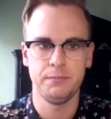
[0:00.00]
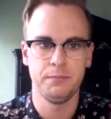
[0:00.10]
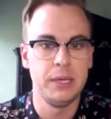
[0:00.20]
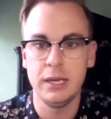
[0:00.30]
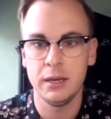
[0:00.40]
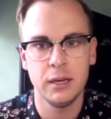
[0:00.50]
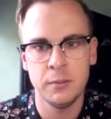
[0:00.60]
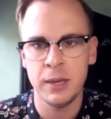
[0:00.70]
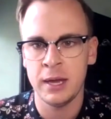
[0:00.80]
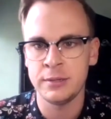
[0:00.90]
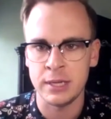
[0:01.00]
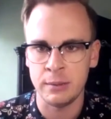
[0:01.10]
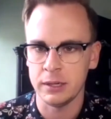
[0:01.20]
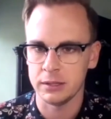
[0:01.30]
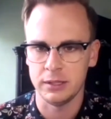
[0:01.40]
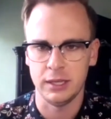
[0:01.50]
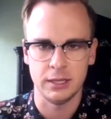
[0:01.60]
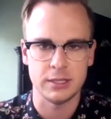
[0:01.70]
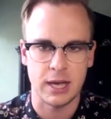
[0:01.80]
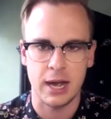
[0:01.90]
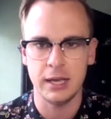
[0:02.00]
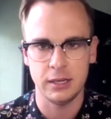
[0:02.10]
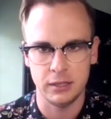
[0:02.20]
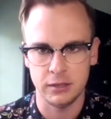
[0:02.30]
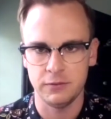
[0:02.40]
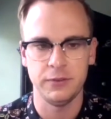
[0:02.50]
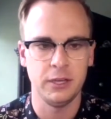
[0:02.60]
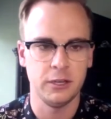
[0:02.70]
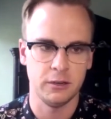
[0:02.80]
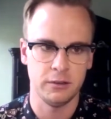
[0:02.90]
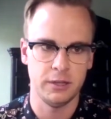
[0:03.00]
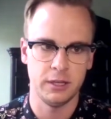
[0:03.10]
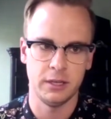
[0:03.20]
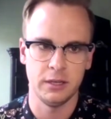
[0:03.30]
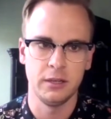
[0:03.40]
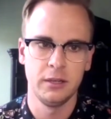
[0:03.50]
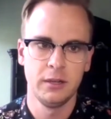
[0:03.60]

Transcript: being in a pandemic, the anxiety, the fear, the